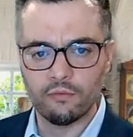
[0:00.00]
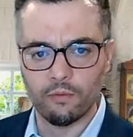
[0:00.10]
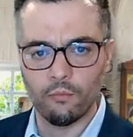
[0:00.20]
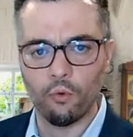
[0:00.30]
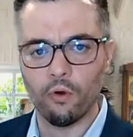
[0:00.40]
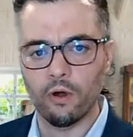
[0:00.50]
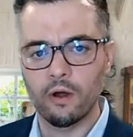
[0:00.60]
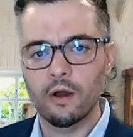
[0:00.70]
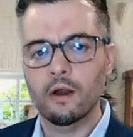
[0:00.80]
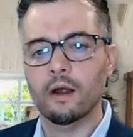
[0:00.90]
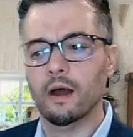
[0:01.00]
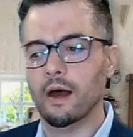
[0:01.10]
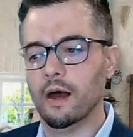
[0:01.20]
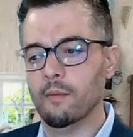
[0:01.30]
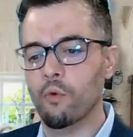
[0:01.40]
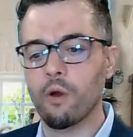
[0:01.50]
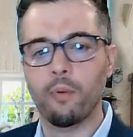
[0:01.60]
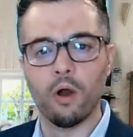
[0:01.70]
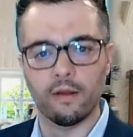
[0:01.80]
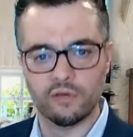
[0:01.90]
or more
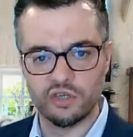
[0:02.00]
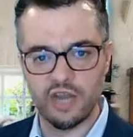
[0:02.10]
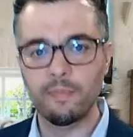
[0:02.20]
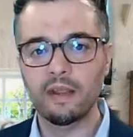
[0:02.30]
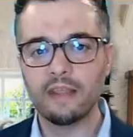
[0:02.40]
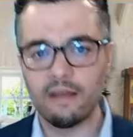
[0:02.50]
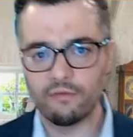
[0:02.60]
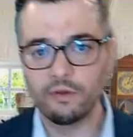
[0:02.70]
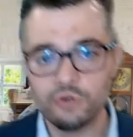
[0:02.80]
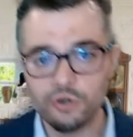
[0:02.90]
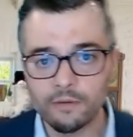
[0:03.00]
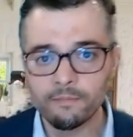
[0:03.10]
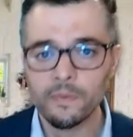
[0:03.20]
part of shaping that future,